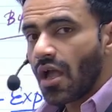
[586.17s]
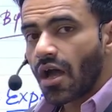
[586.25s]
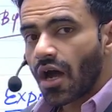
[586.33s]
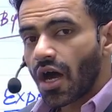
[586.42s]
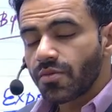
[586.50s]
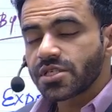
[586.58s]

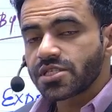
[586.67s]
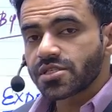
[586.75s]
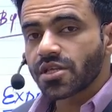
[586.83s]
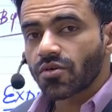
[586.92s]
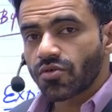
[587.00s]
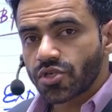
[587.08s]
How much is
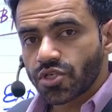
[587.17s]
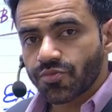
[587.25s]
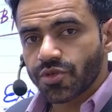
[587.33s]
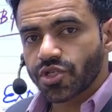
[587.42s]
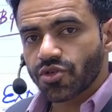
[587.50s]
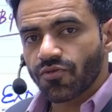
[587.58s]
the
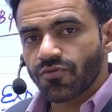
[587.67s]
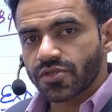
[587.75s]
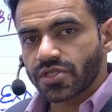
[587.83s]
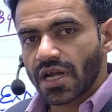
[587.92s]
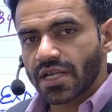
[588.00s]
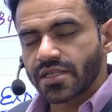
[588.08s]
contribution of
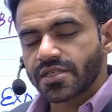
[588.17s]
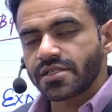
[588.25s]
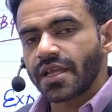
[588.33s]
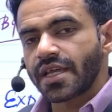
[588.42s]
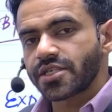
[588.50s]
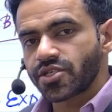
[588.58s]
Gujarat in
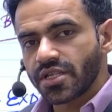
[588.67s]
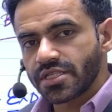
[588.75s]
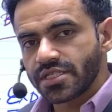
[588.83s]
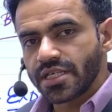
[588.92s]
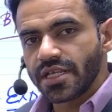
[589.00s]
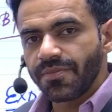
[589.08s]
national
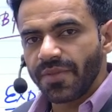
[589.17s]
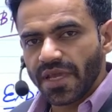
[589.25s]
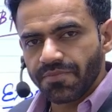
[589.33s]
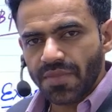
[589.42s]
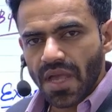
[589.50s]
GDP?